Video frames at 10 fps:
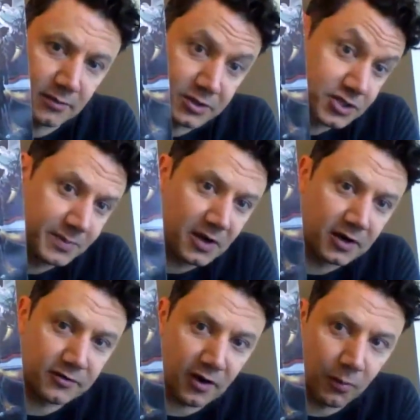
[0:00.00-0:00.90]
which to be
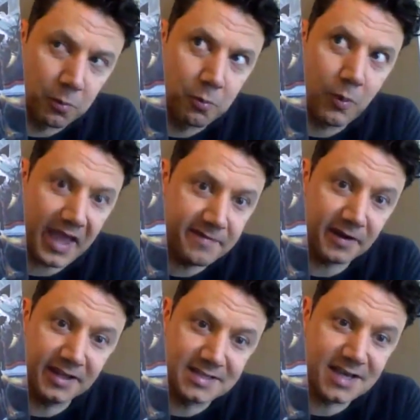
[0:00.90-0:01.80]
honest are way
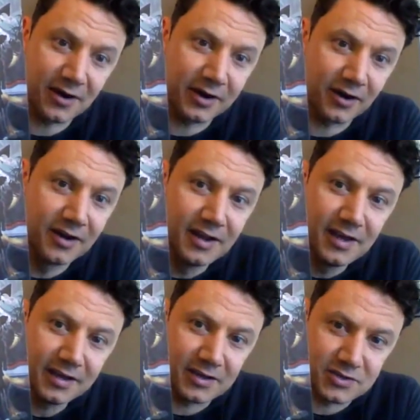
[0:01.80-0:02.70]
fucking scarier
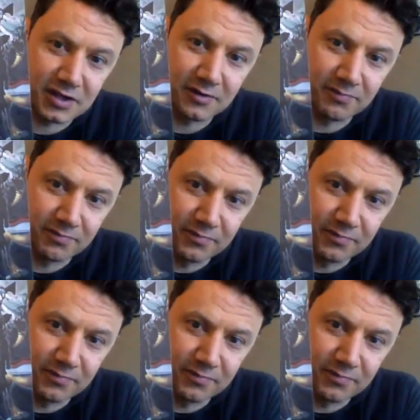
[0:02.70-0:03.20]
because they're